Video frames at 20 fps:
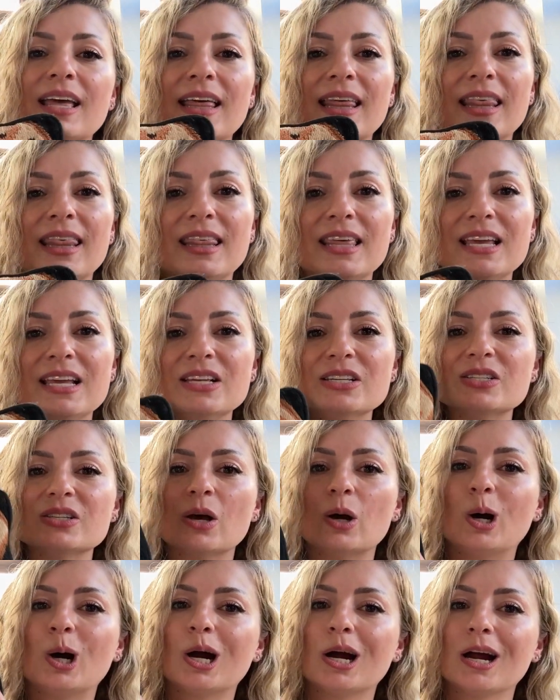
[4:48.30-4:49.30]
These
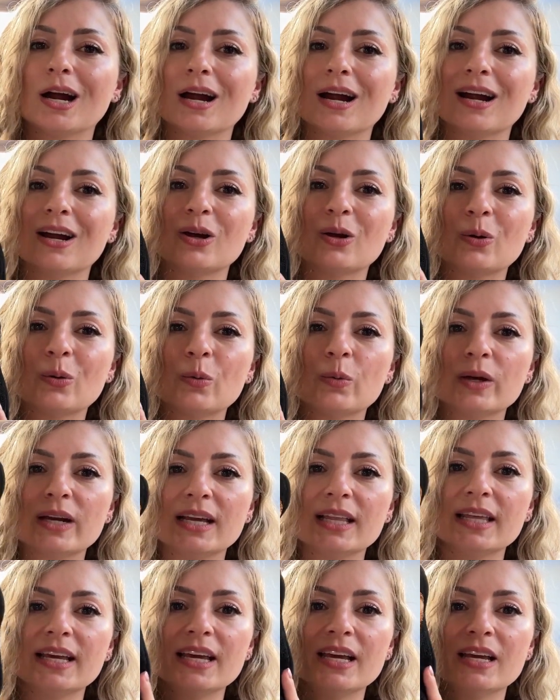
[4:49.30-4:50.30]
are
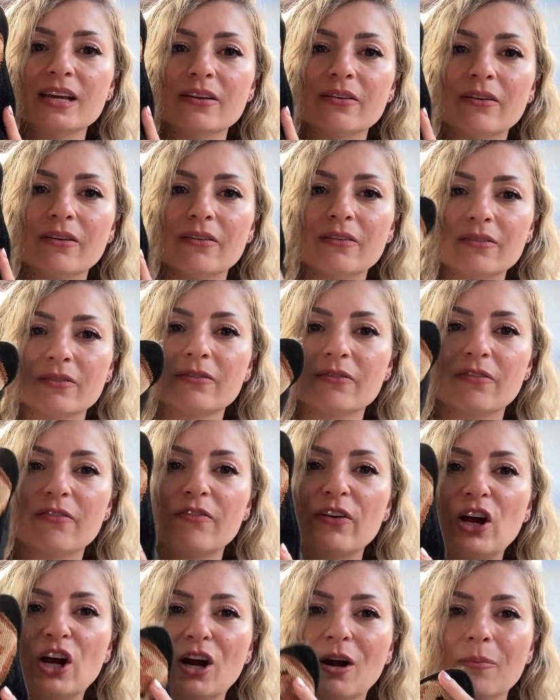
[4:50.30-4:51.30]
really
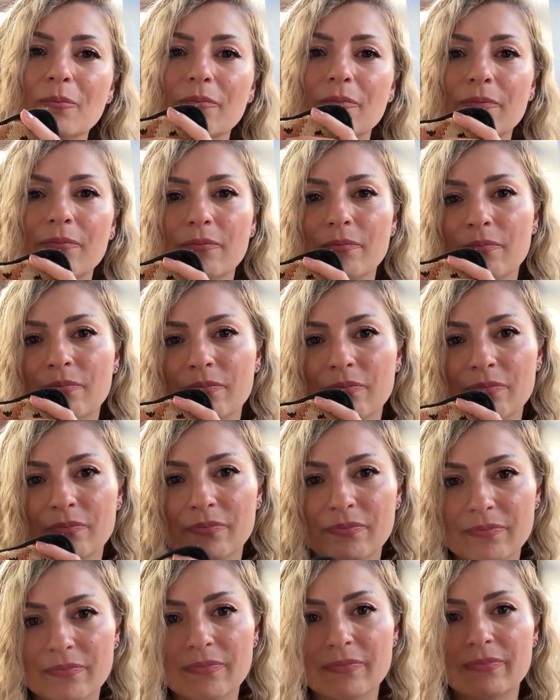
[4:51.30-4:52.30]
firm.
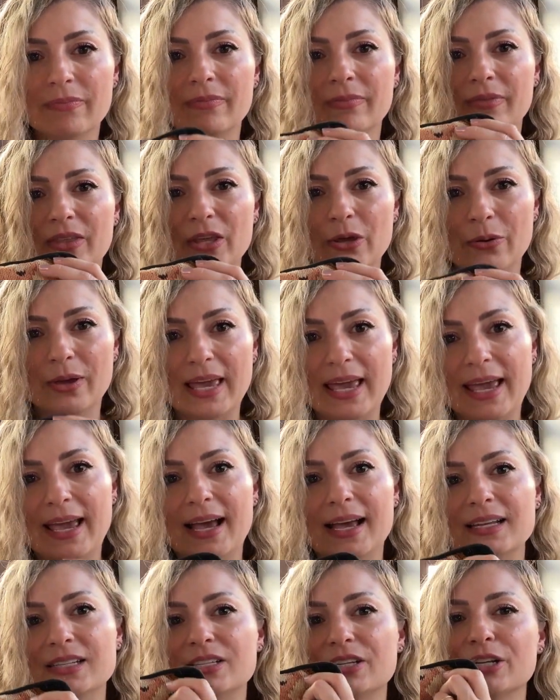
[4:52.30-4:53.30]
You
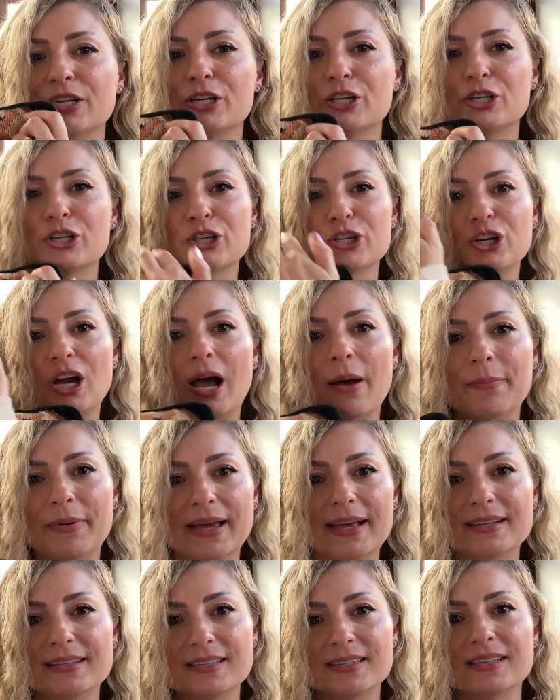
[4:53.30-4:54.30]
can't chop
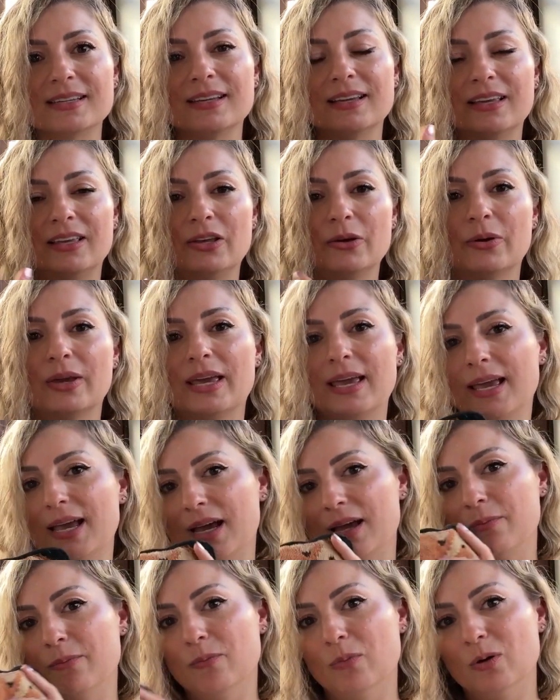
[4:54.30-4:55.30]
it, you
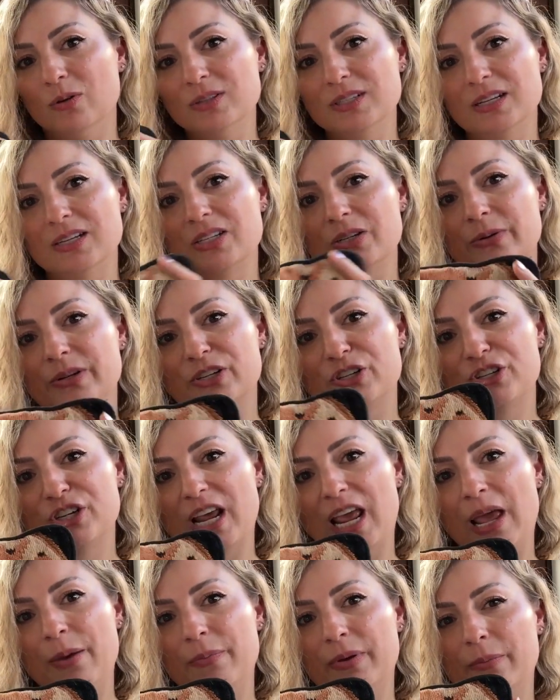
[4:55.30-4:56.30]
can't mold it to its
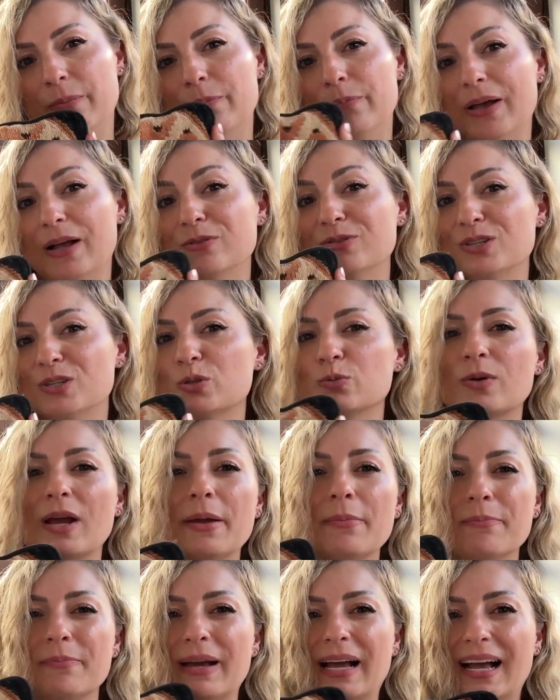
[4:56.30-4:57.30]
shape. It bounces
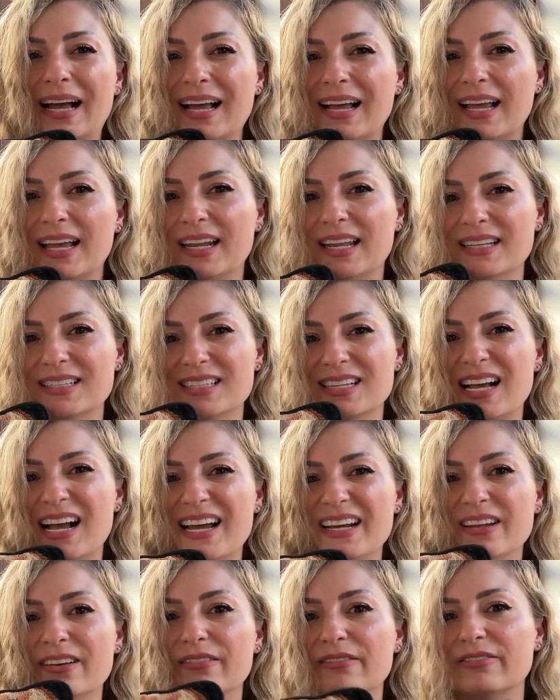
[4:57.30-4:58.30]
right back, and it's
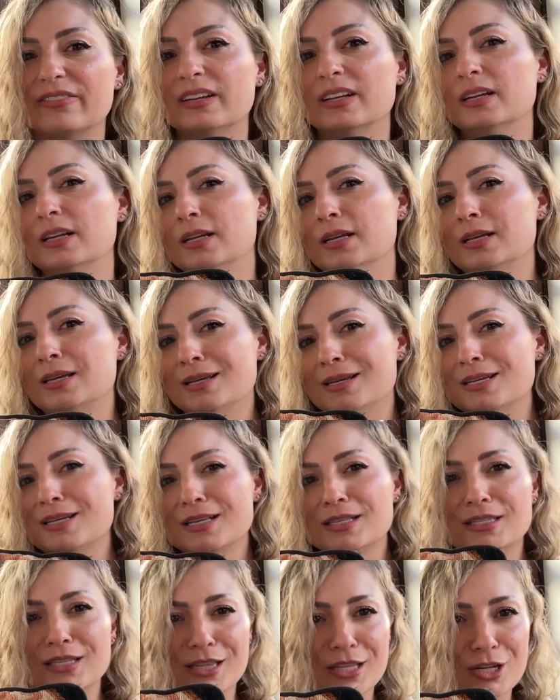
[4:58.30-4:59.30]

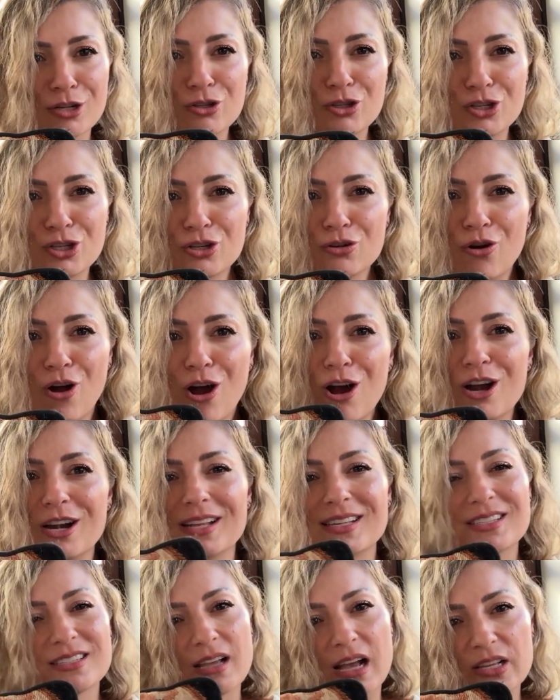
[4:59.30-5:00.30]
It's a little too hard.
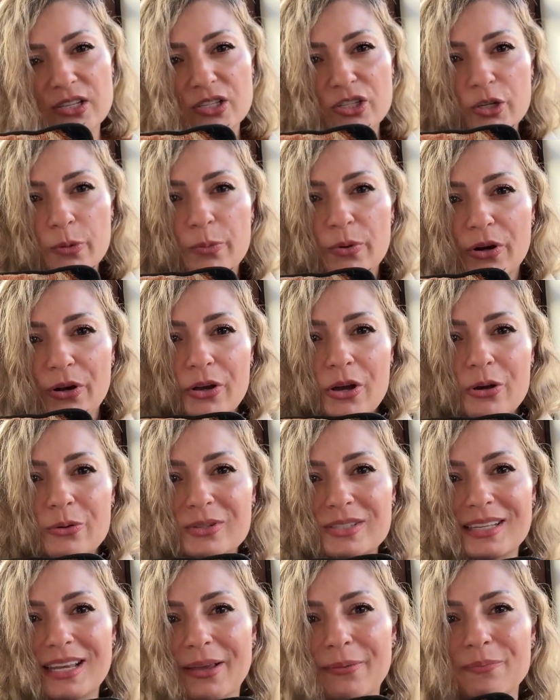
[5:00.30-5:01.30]
It's not super
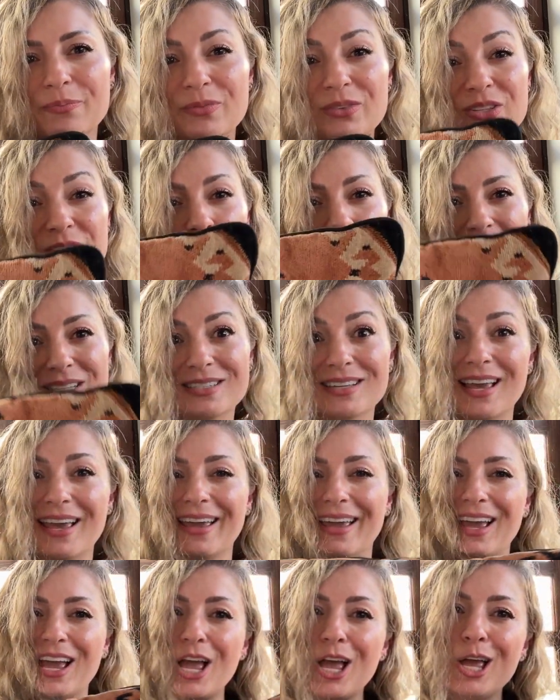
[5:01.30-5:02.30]
cozy. So we
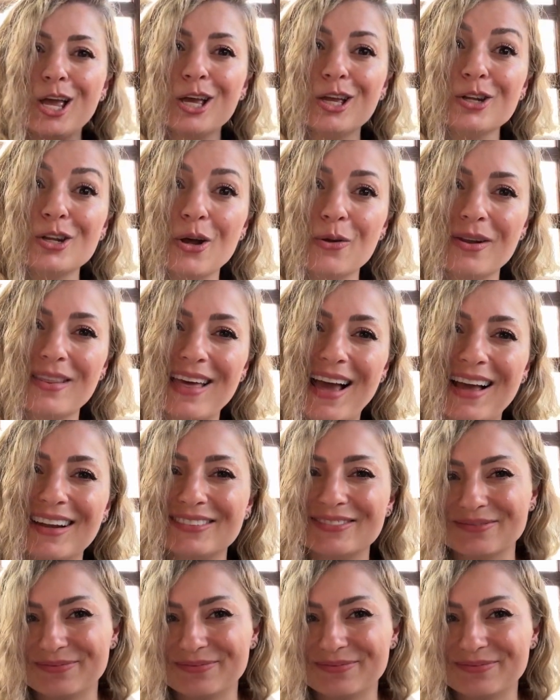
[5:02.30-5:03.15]
say no to that.